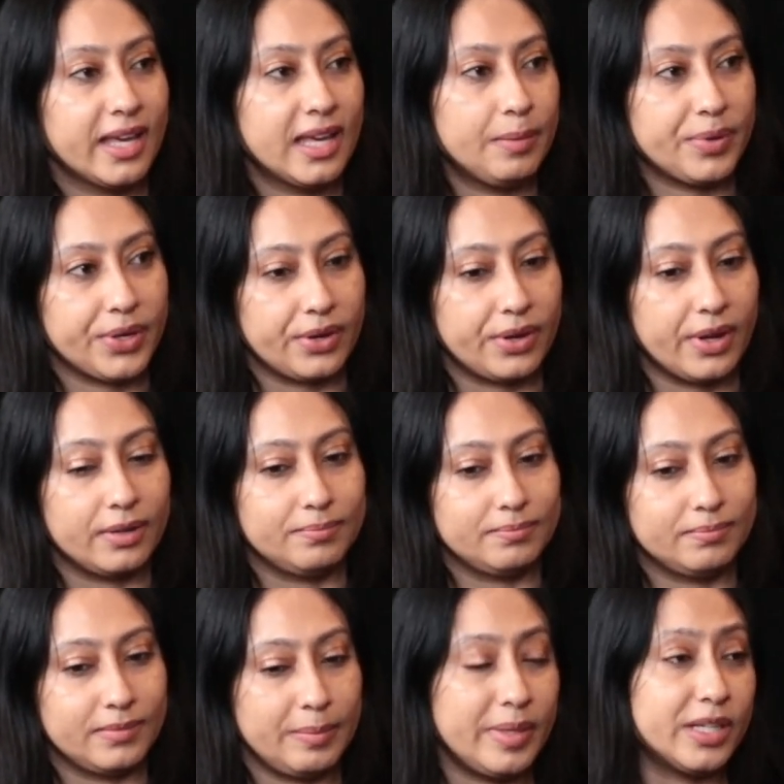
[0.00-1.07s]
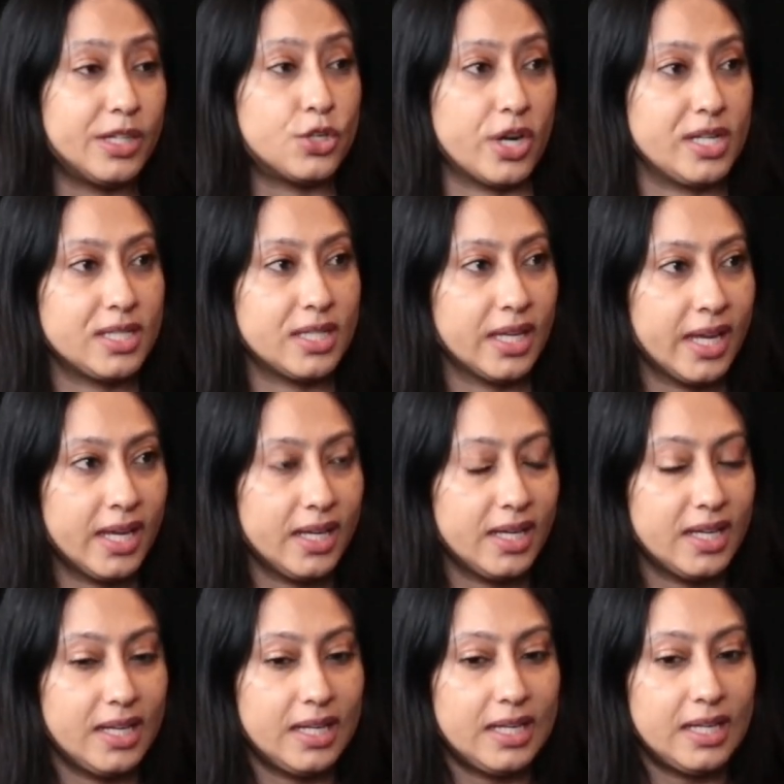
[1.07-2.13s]
it, but you're not maybe addressing it.
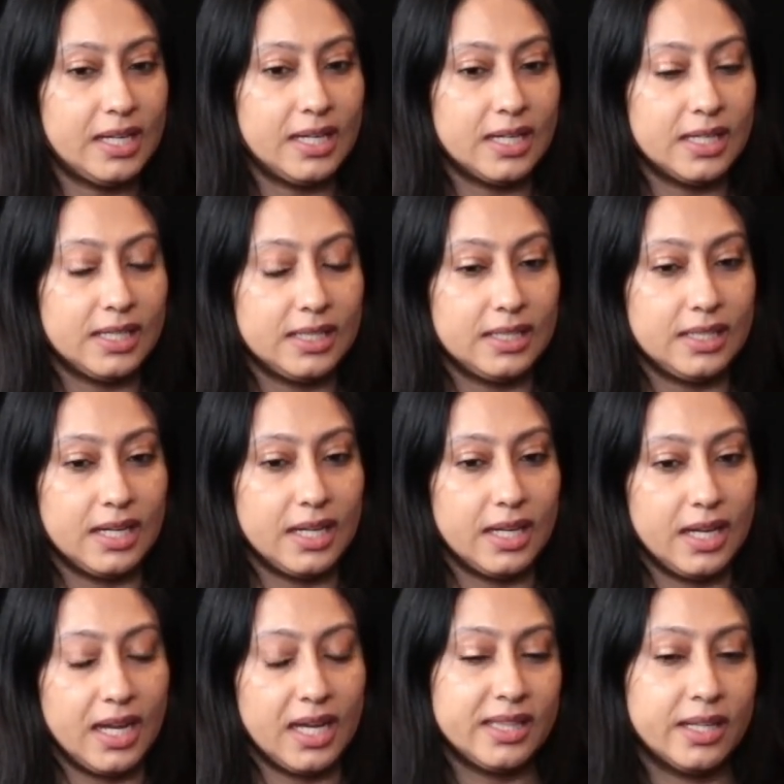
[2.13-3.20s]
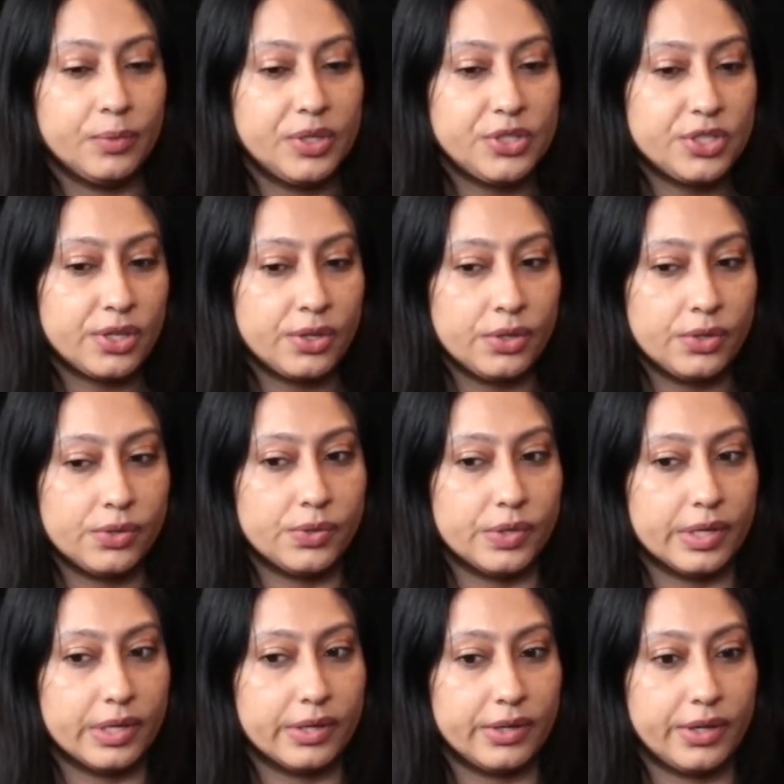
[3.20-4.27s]
And then once you
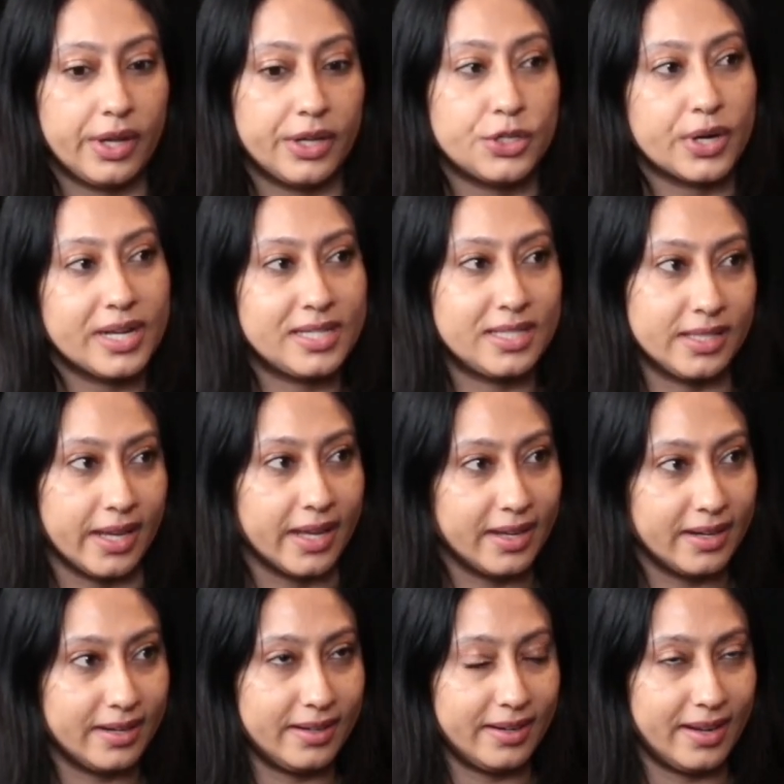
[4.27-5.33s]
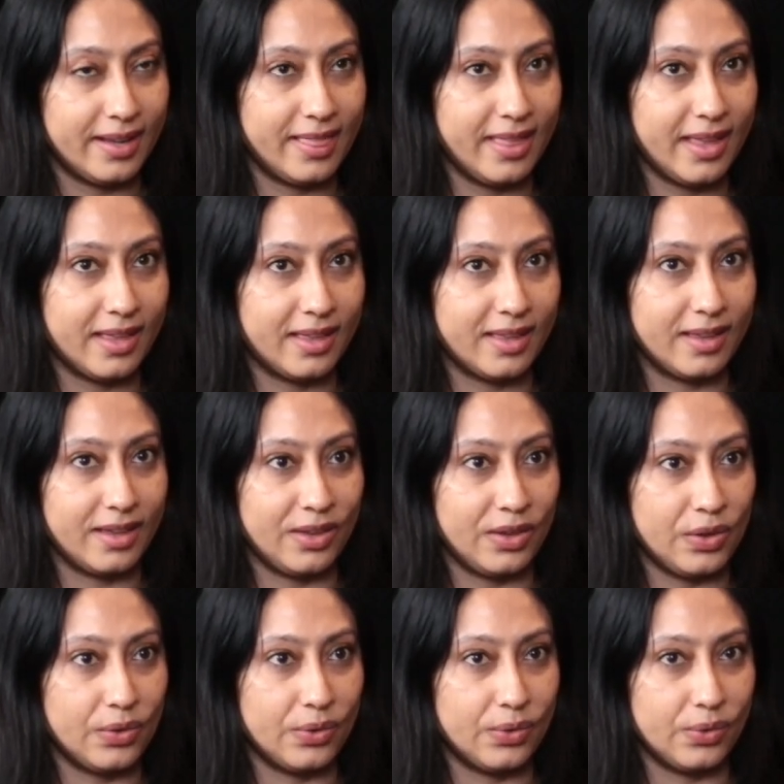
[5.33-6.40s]
address it, I think
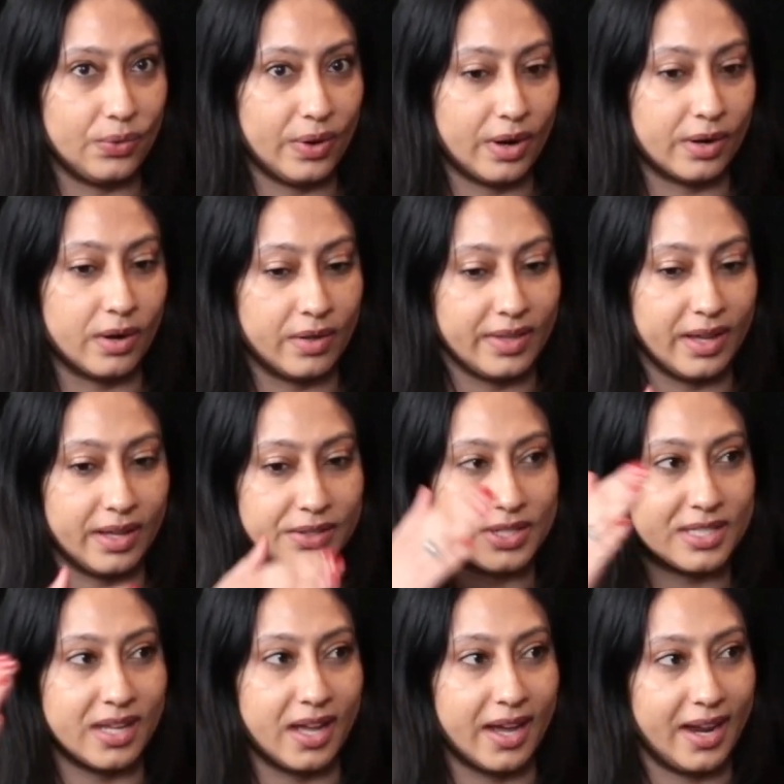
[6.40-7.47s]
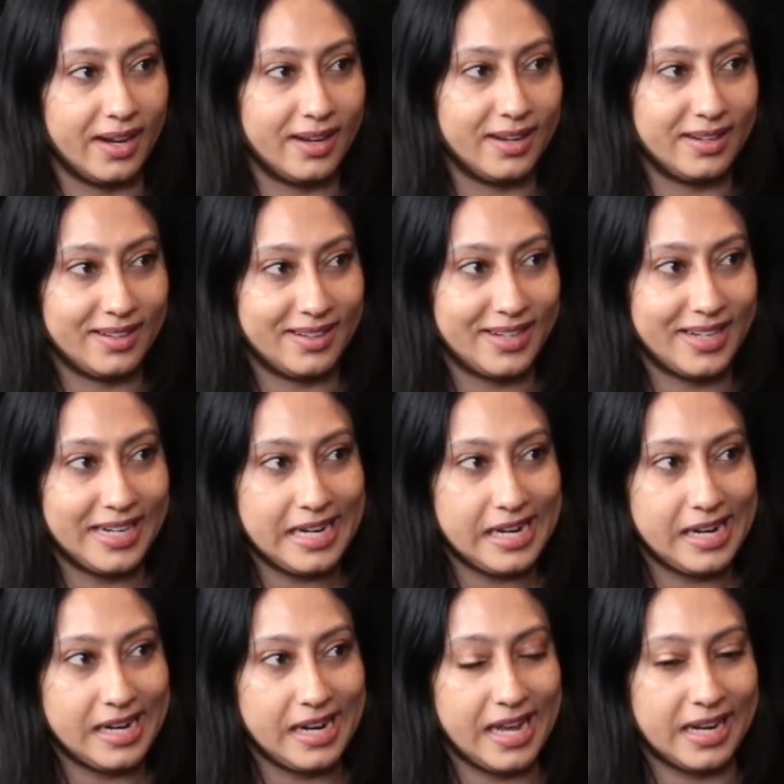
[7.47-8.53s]
you are on the other side.
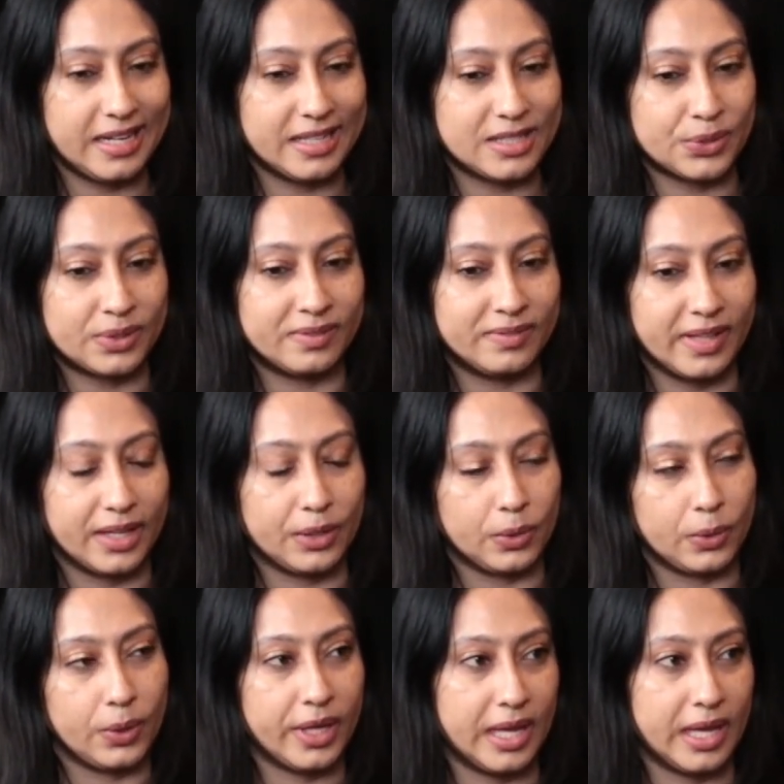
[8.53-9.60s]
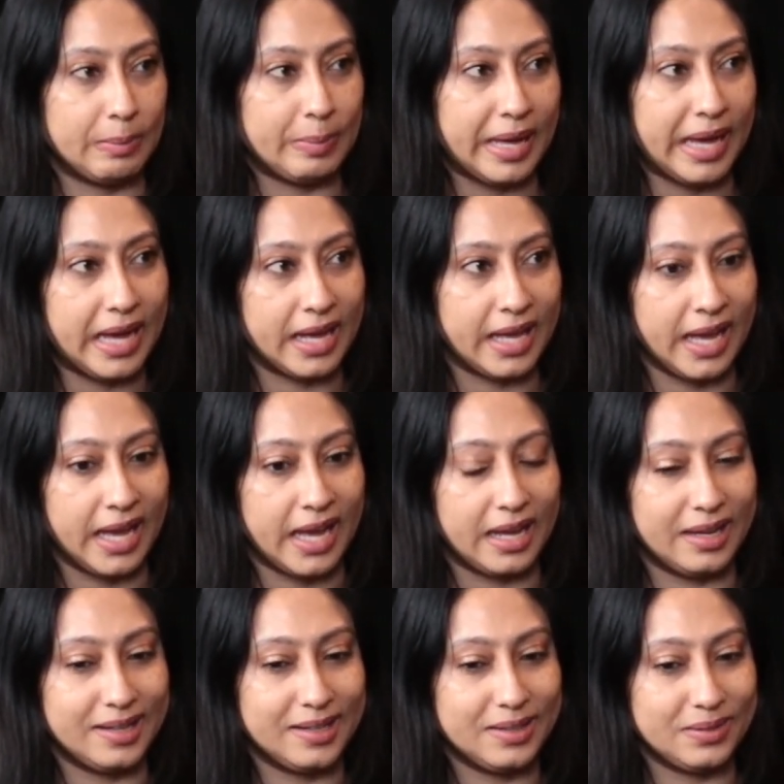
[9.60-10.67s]
And it's sort of like looking back at
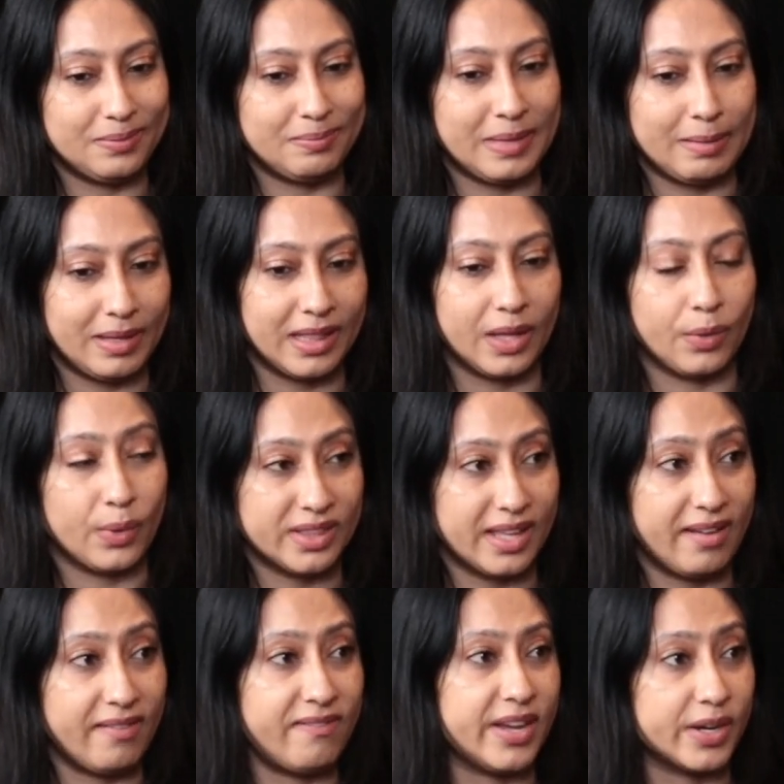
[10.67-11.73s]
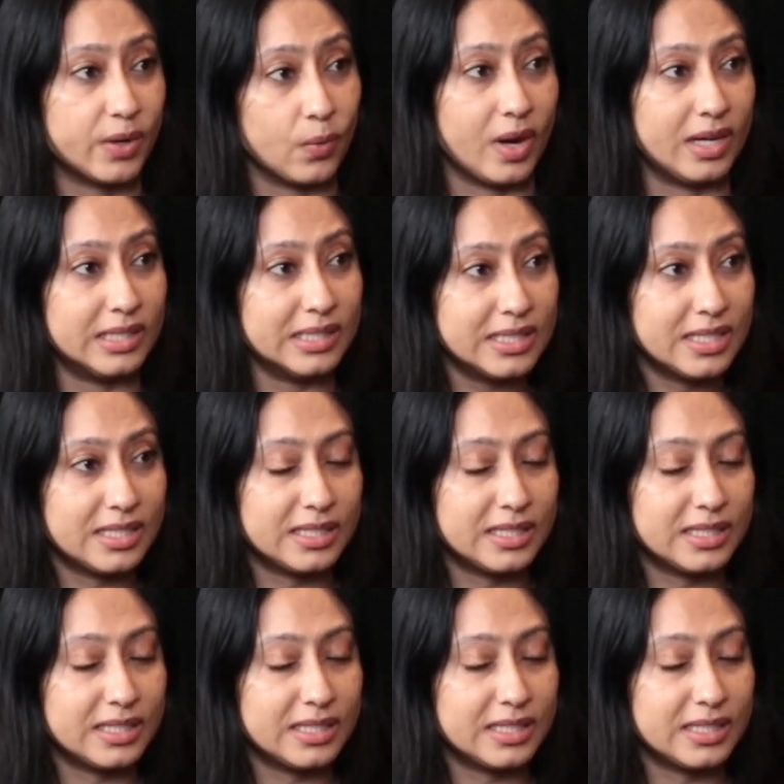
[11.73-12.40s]
maybe like what that fear was,